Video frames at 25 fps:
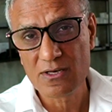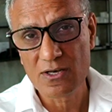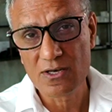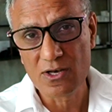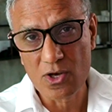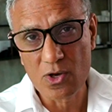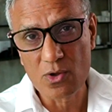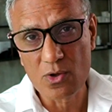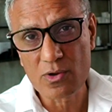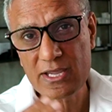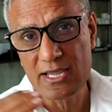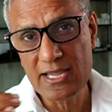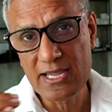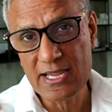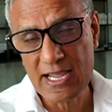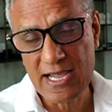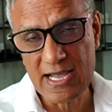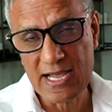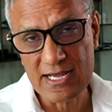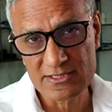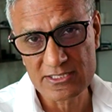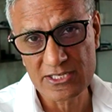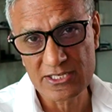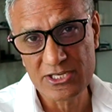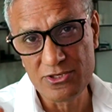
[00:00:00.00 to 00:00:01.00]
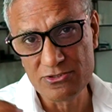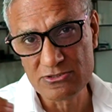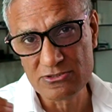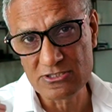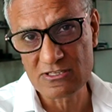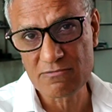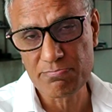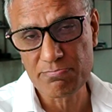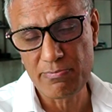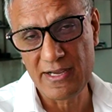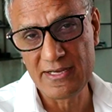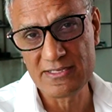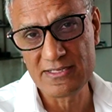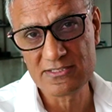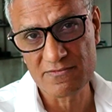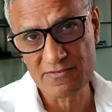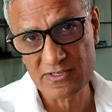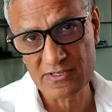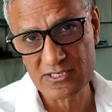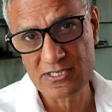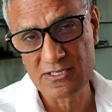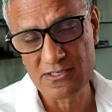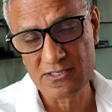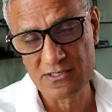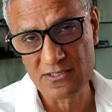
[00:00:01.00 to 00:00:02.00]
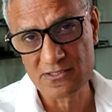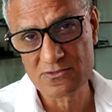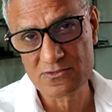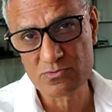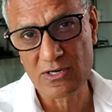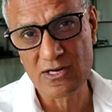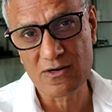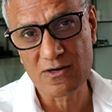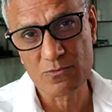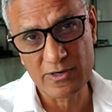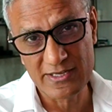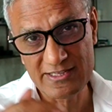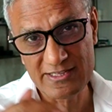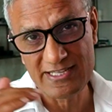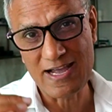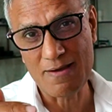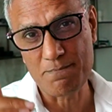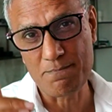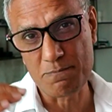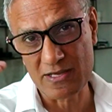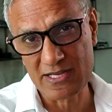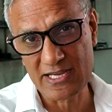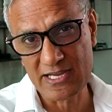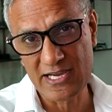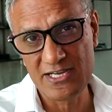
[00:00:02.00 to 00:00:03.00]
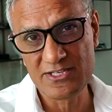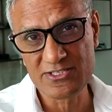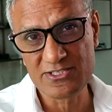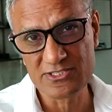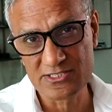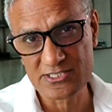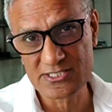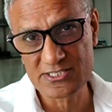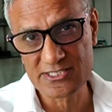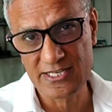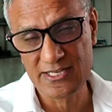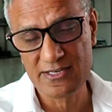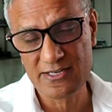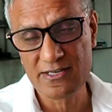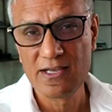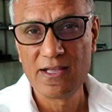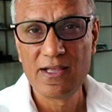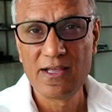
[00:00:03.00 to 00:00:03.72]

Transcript: looking at the user space of the kernel as well, where the applications sit.